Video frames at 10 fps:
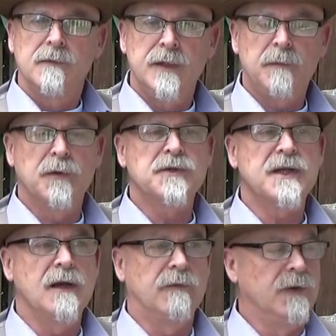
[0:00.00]

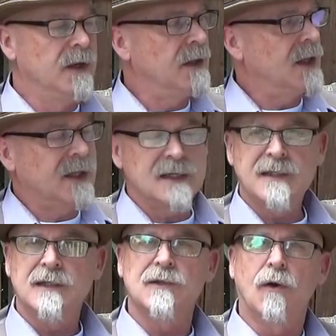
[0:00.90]
herself. Well, I guess
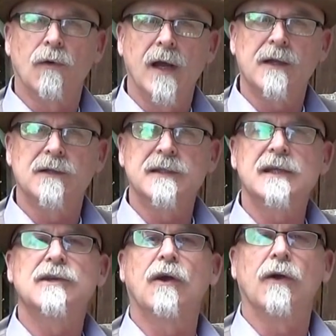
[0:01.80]
that's all right, because
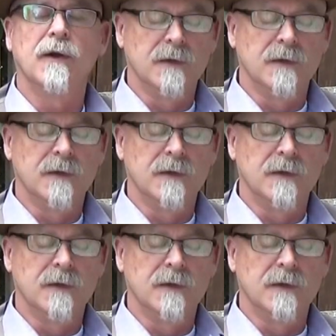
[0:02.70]
that's her.